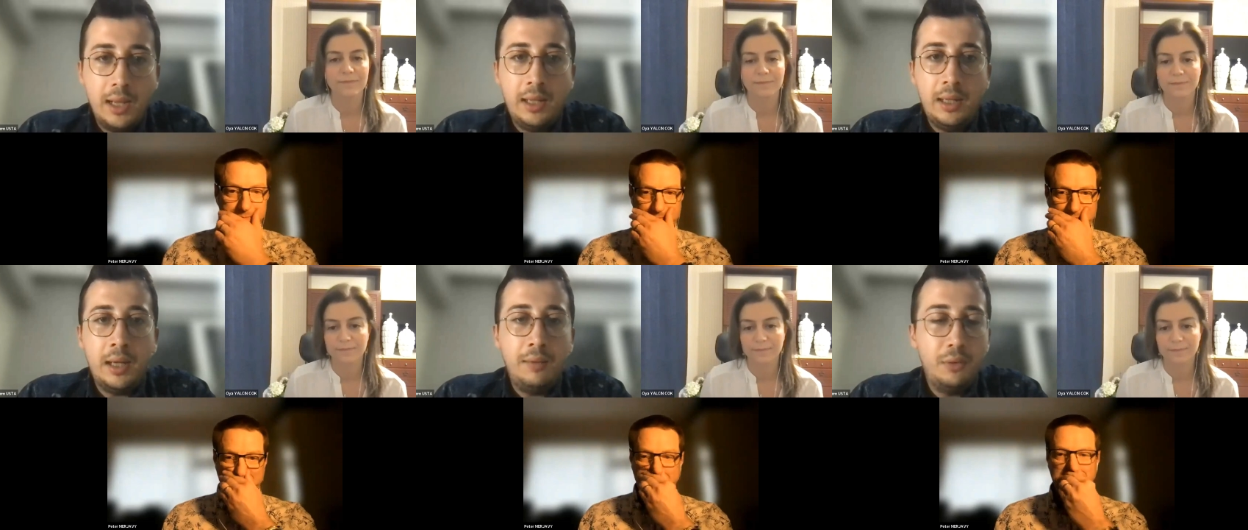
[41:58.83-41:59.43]

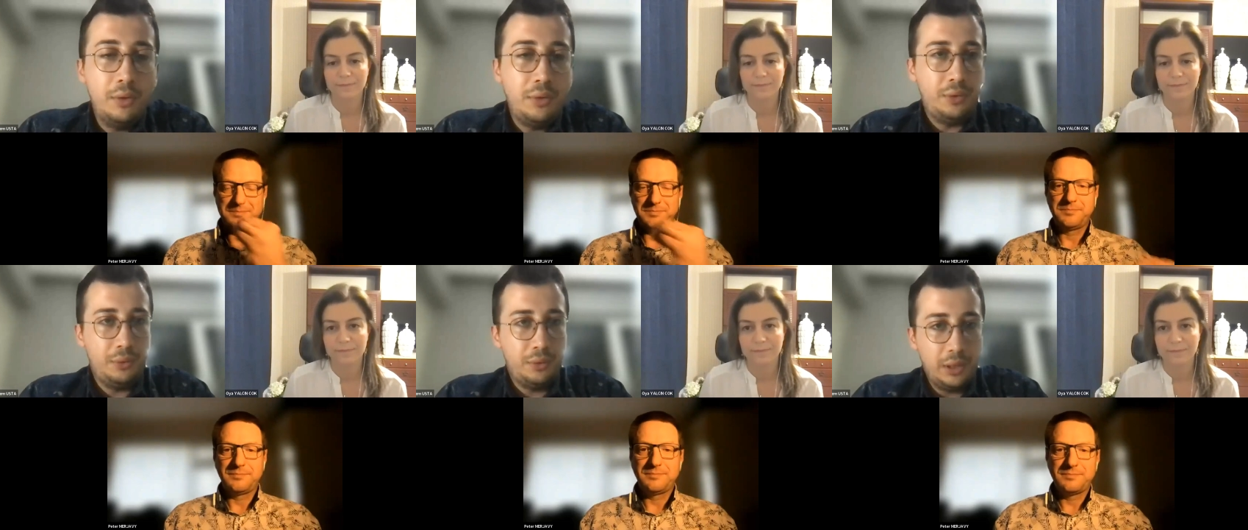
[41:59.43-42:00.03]
Speaker 1: Uh, I
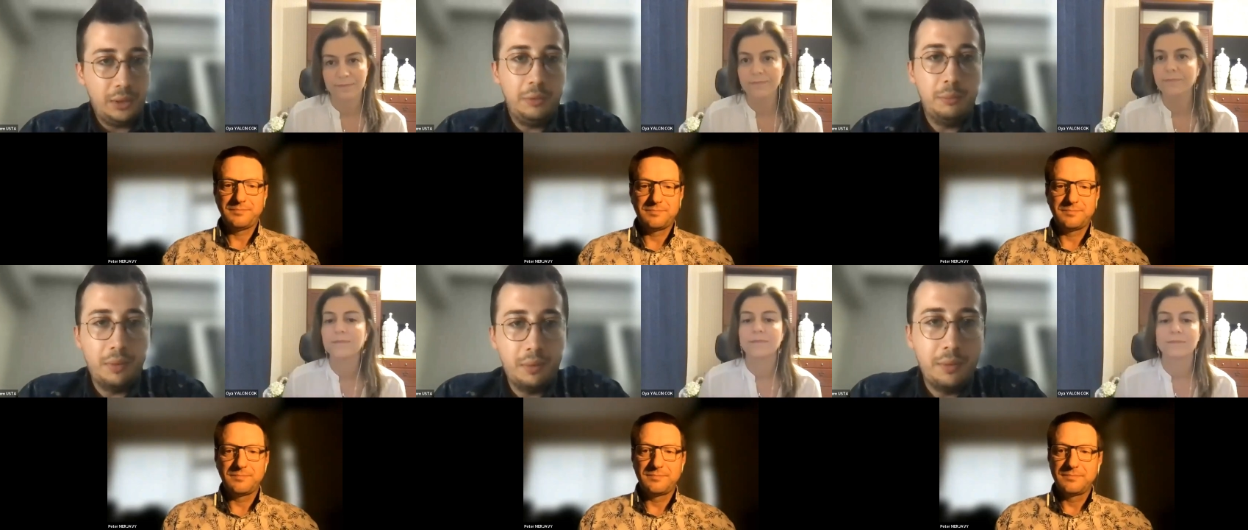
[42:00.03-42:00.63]
want to thank
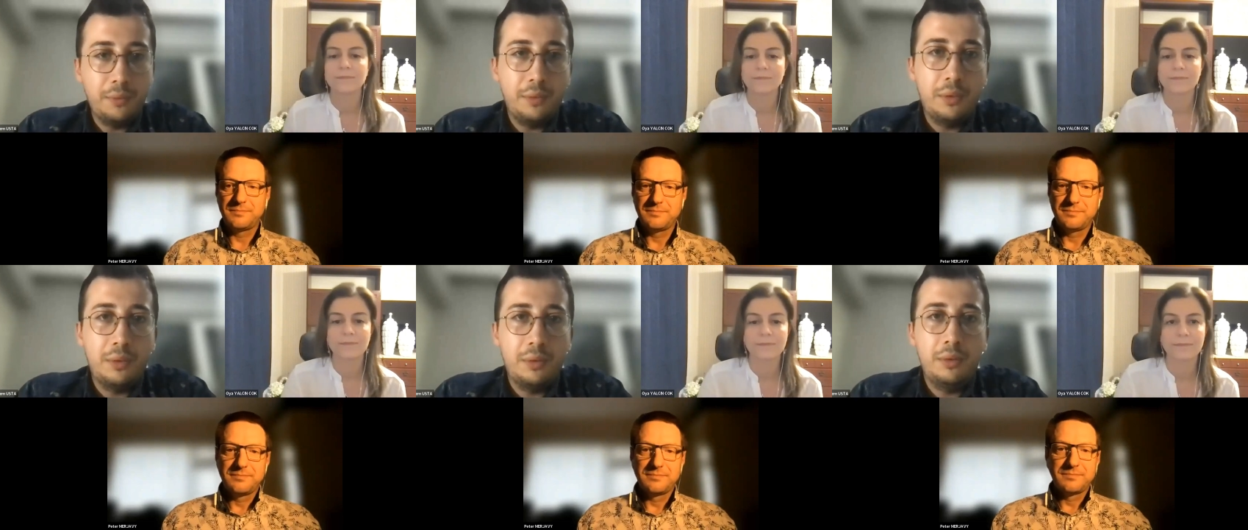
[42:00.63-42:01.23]
you both
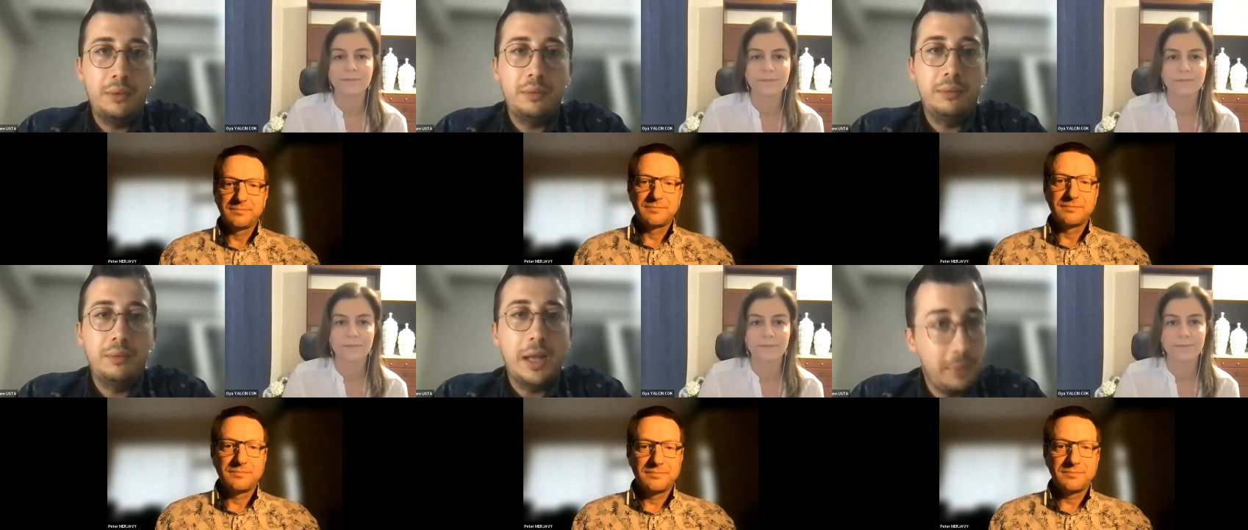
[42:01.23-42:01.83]

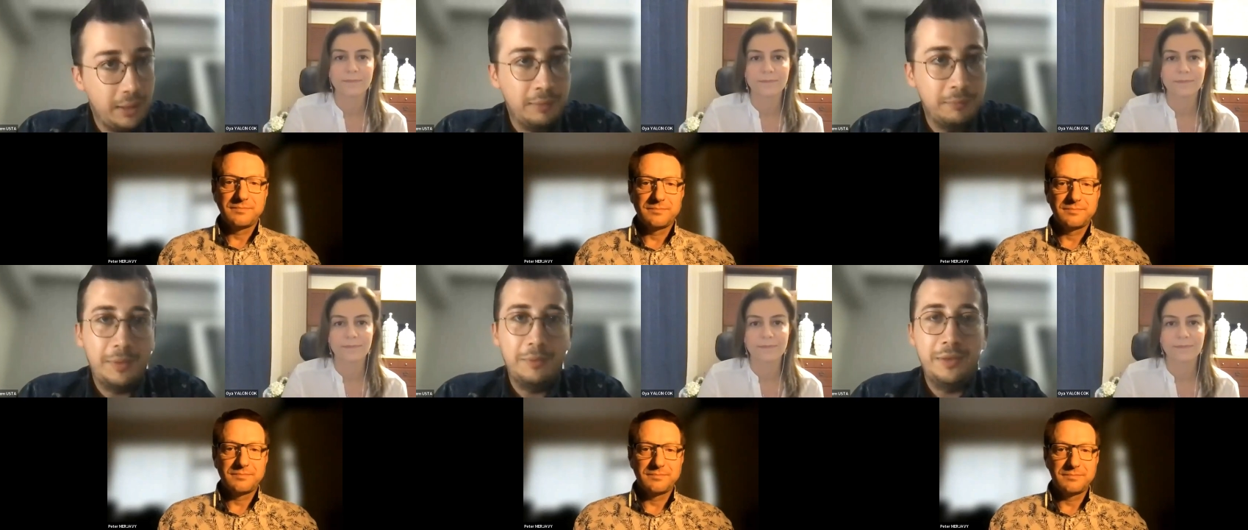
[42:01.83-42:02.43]
for
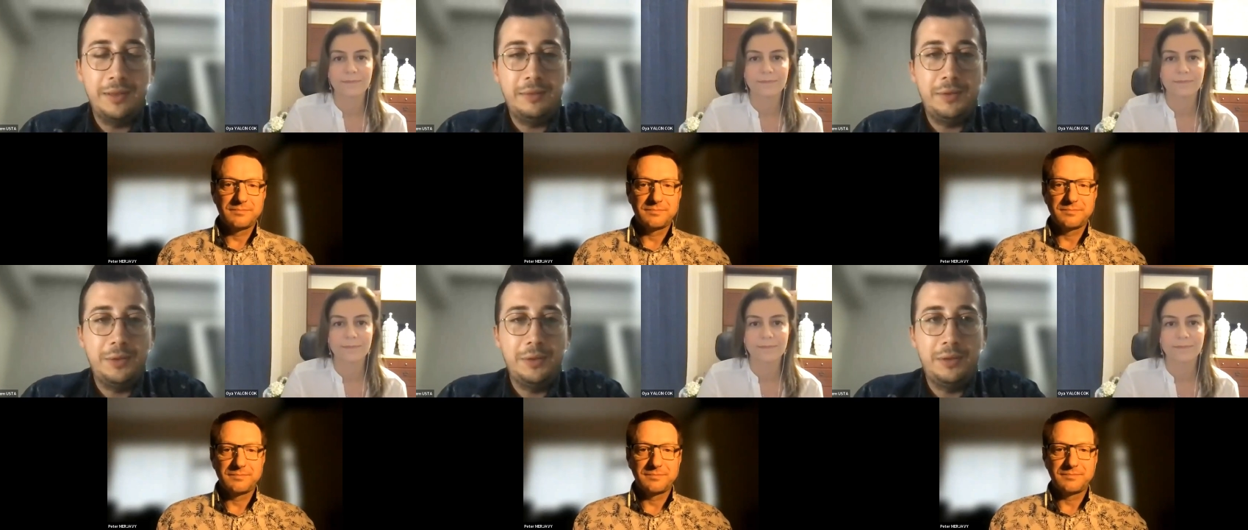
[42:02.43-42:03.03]
timing,
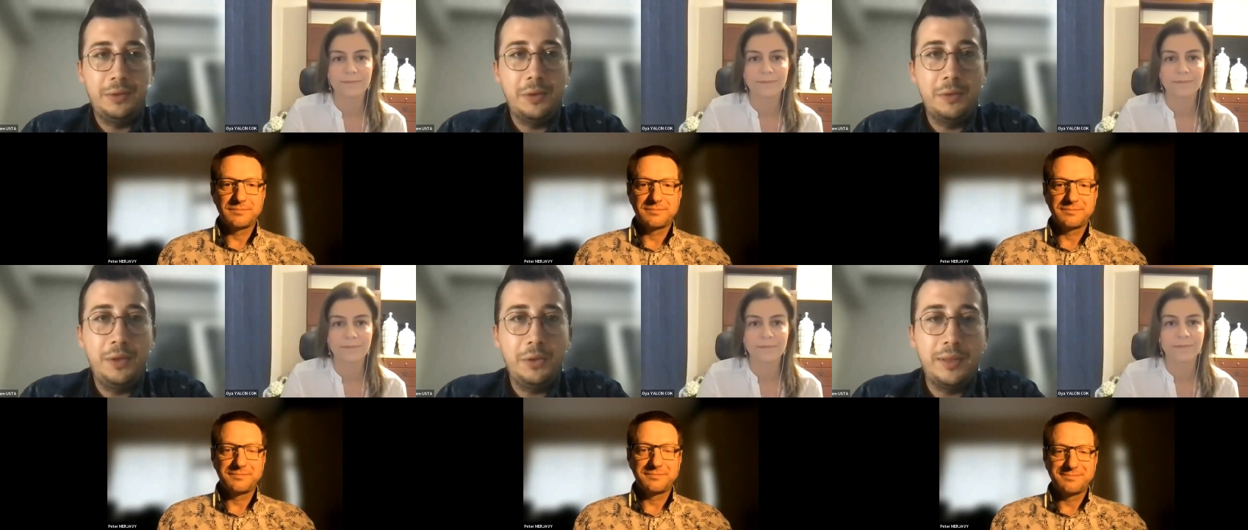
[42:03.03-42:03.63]
uh,
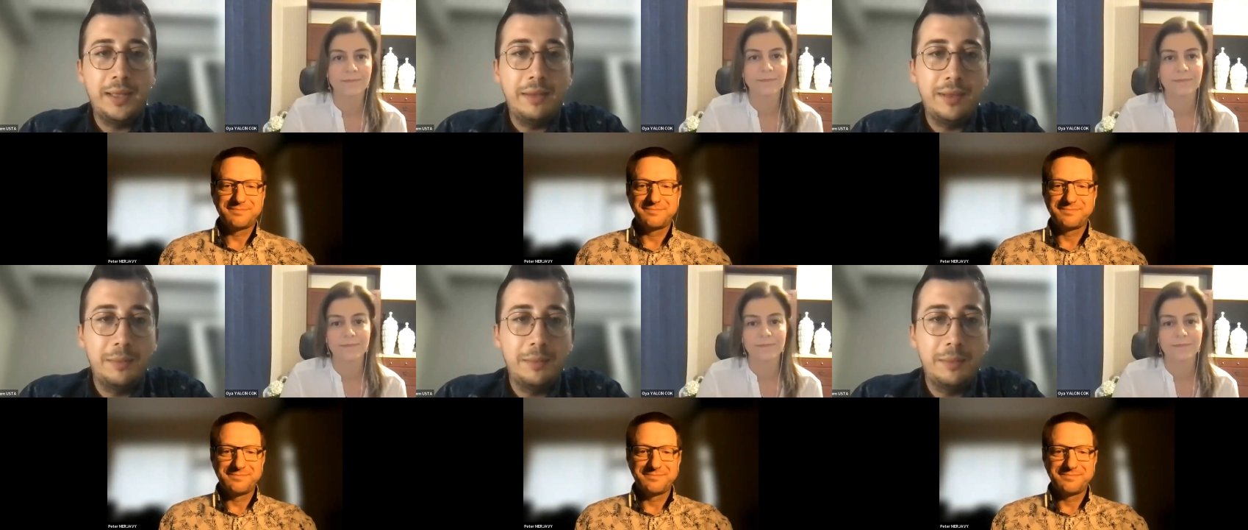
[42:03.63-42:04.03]
so we could save